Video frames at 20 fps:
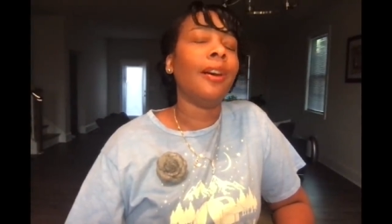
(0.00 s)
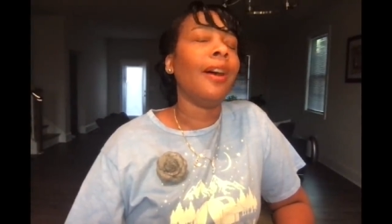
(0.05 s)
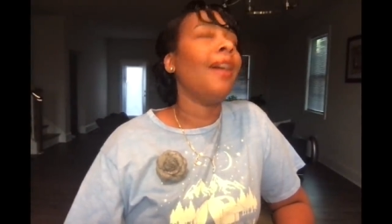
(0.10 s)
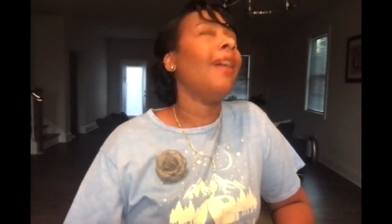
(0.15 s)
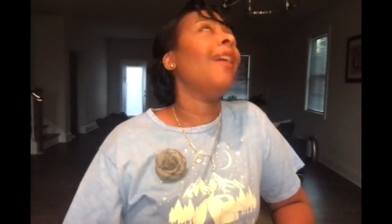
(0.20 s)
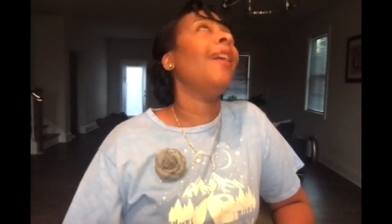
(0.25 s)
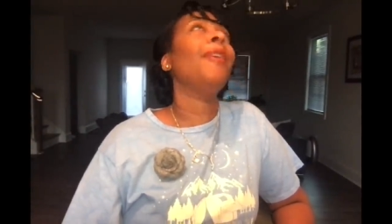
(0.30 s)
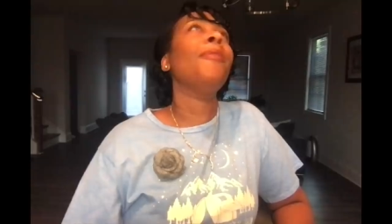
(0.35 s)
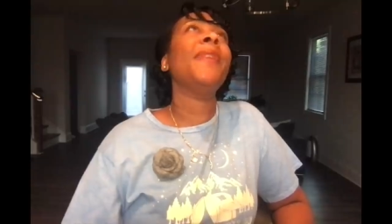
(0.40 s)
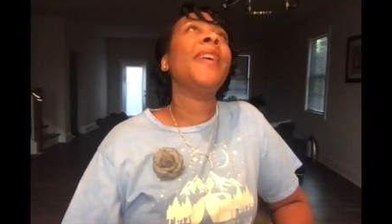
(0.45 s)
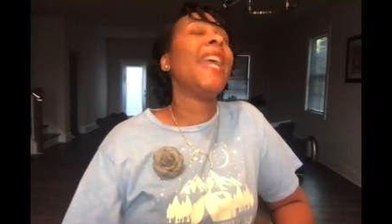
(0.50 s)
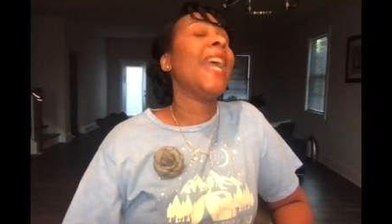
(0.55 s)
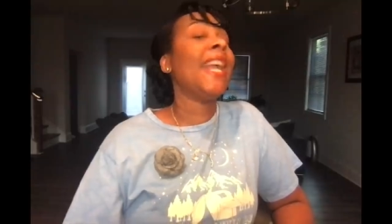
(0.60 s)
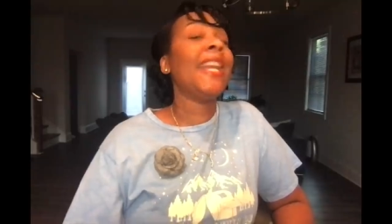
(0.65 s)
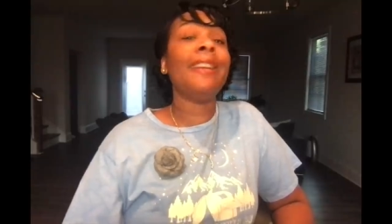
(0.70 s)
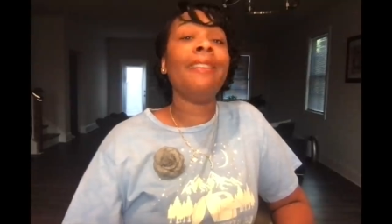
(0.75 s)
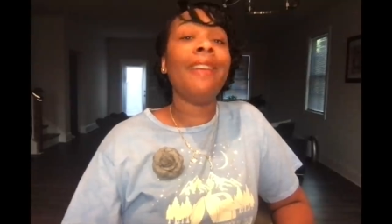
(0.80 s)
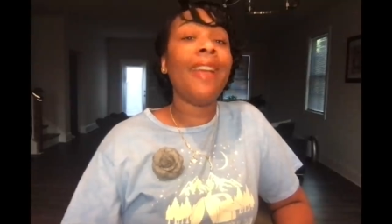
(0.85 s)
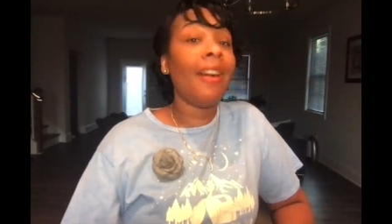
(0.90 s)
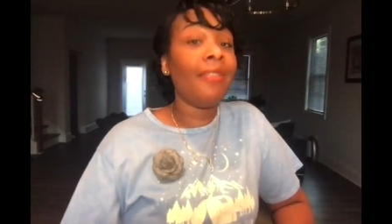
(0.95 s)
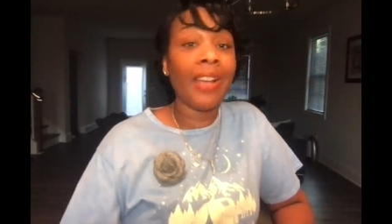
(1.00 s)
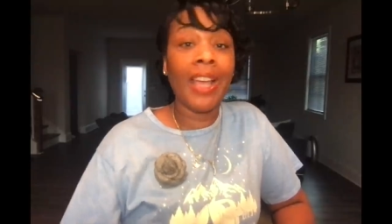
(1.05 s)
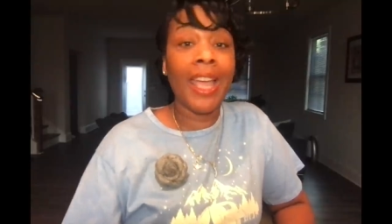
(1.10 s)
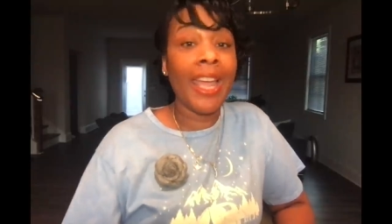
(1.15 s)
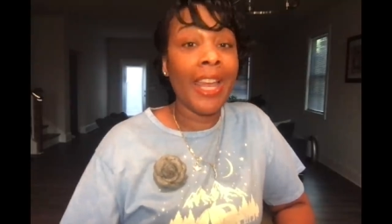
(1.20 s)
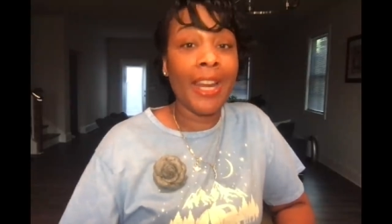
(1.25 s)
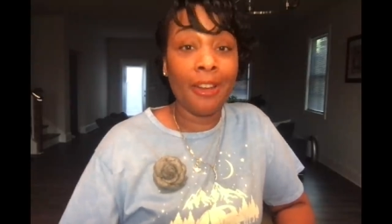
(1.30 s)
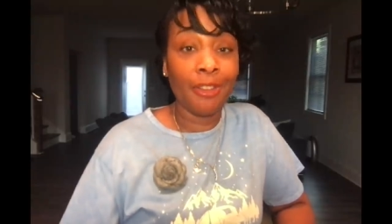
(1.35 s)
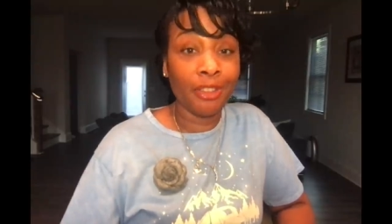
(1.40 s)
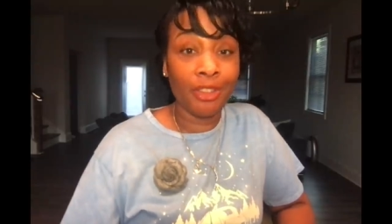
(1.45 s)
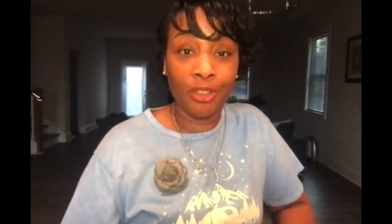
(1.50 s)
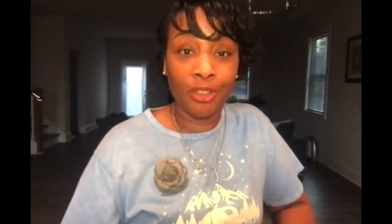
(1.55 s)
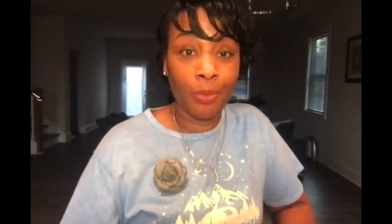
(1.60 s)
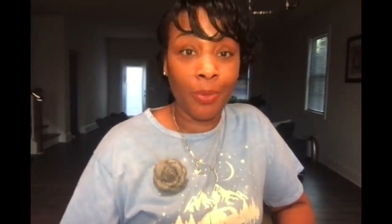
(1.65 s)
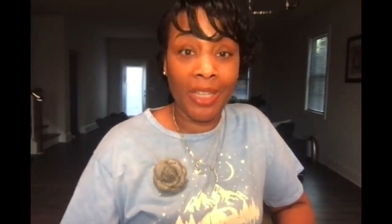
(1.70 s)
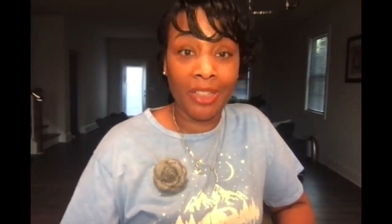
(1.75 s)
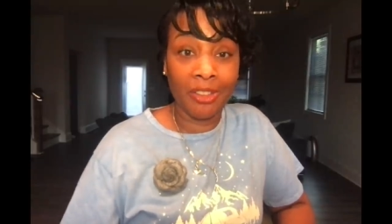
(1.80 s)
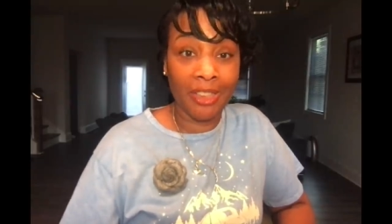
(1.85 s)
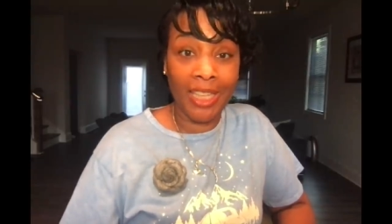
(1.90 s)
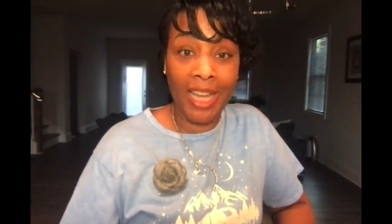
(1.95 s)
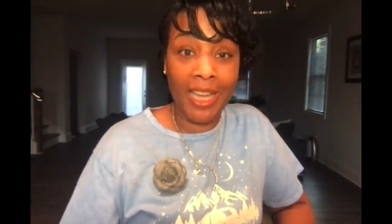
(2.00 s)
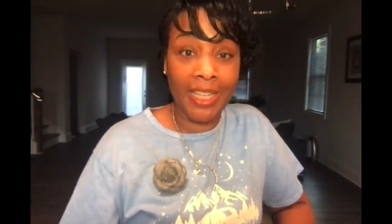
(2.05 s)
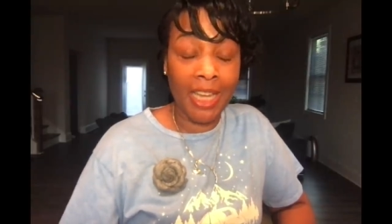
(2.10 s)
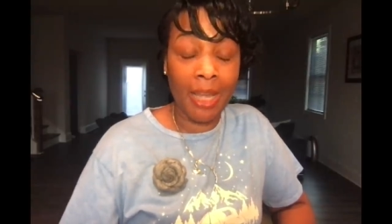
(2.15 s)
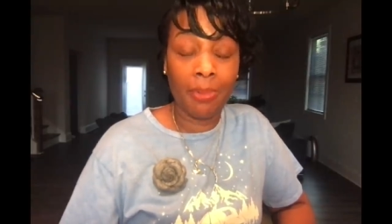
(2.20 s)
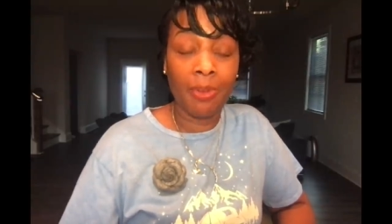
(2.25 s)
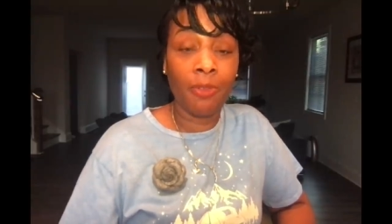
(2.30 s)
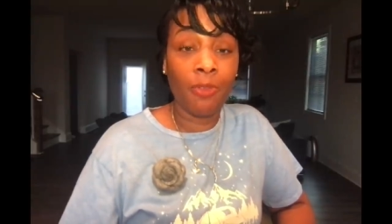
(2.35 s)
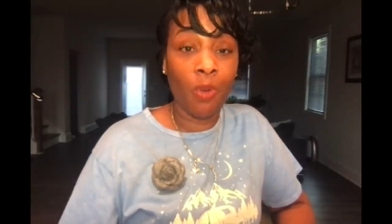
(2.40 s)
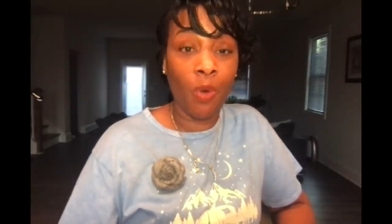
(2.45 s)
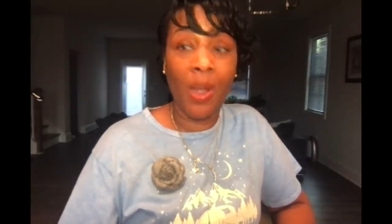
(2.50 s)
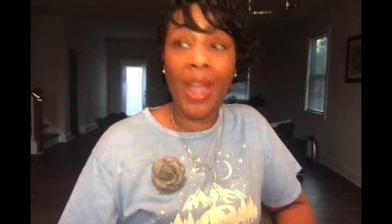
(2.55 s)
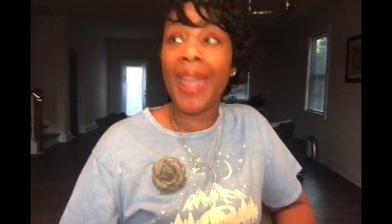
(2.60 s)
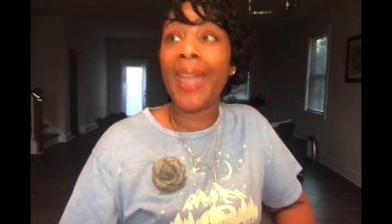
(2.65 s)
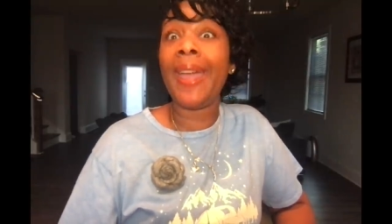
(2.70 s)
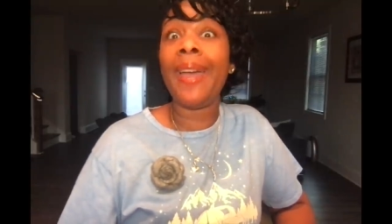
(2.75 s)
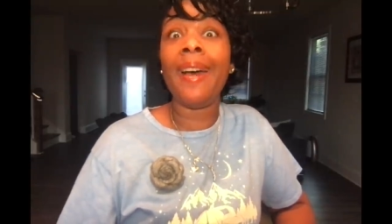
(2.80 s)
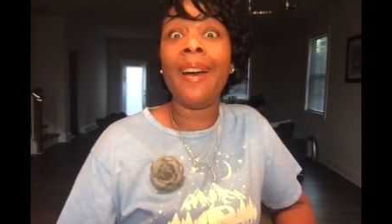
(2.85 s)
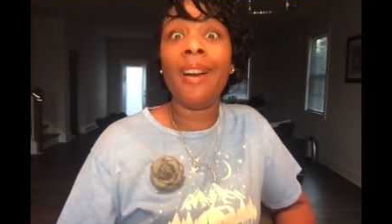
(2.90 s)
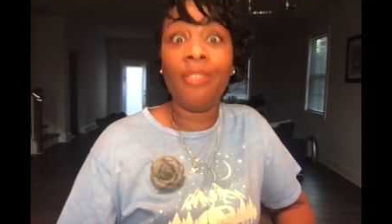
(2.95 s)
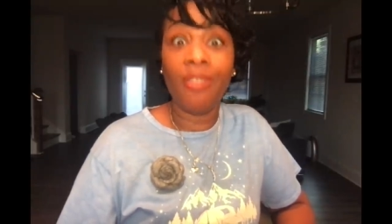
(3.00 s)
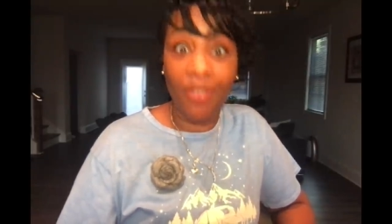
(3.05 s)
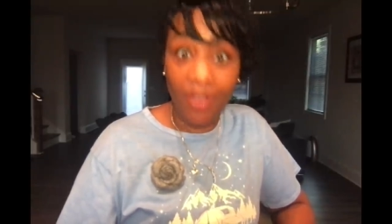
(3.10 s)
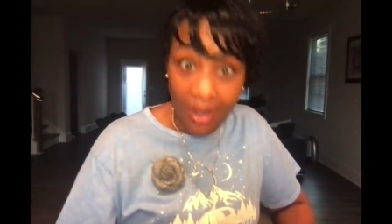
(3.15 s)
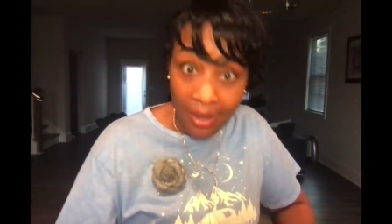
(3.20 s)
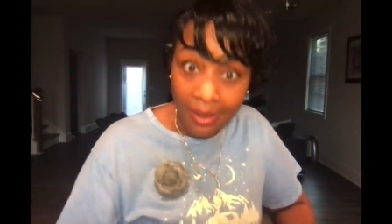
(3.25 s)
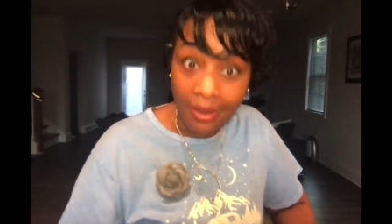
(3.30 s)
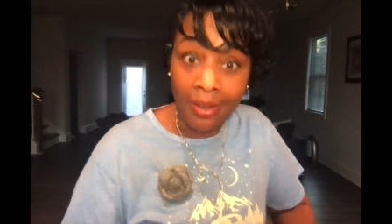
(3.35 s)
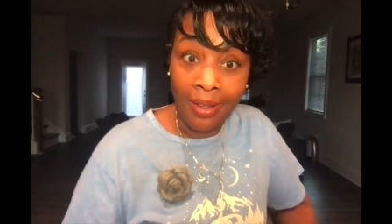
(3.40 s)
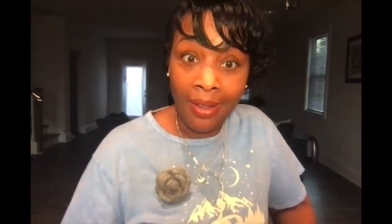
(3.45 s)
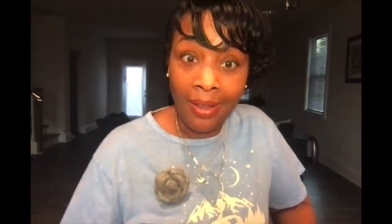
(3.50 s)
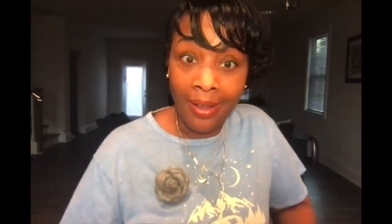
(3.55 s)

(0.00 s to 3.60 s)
Oh, we ain't never had no situation like that before, ever.